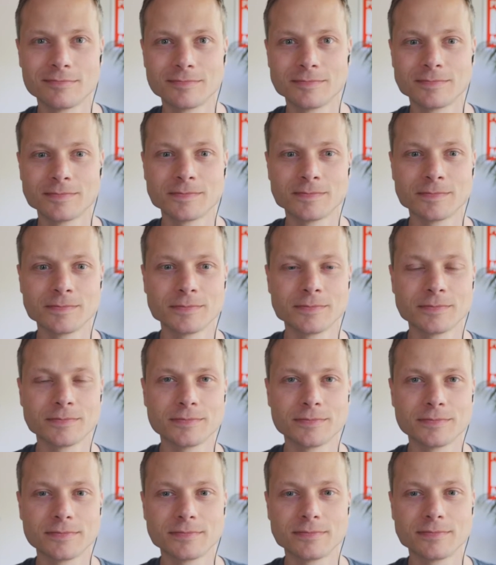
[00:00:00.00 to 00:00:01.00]

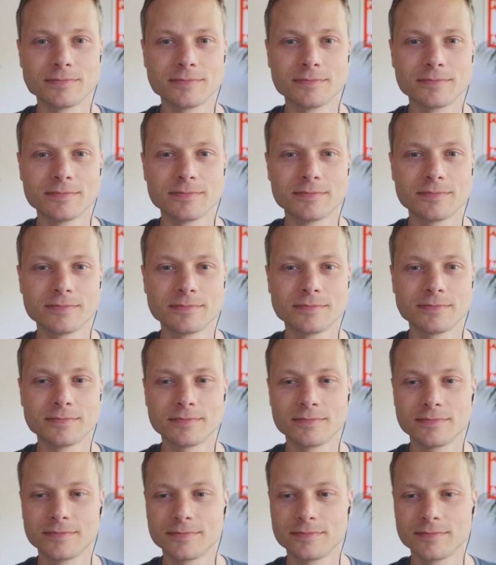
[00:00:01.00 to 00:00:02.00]

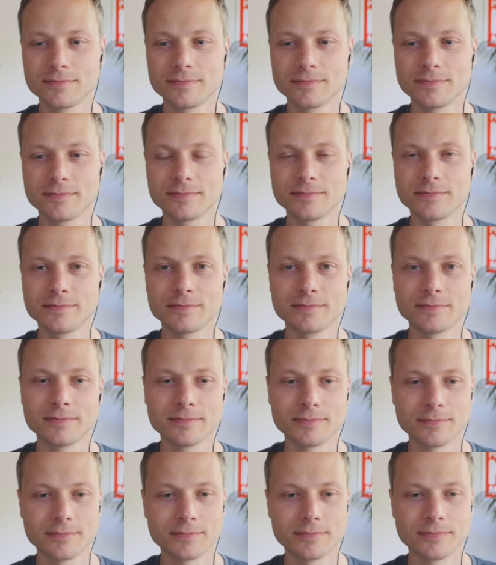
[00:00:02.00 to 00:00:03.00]

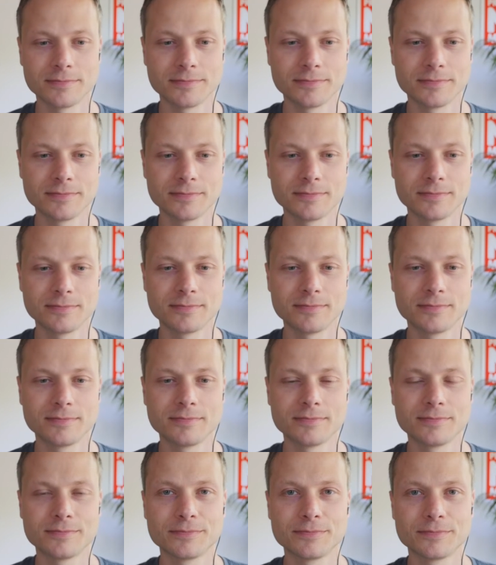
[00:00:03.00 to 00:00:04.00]

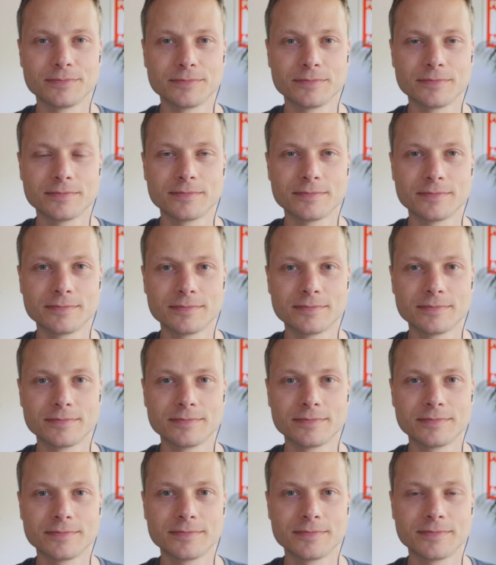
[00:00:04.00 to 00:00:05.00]

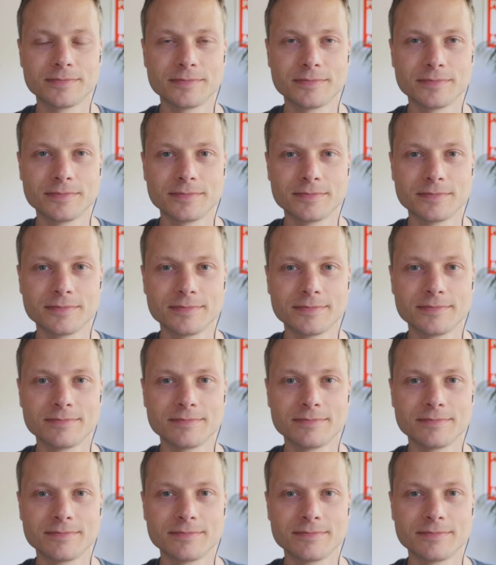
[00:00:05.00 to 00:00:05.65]
The person shown says nothing.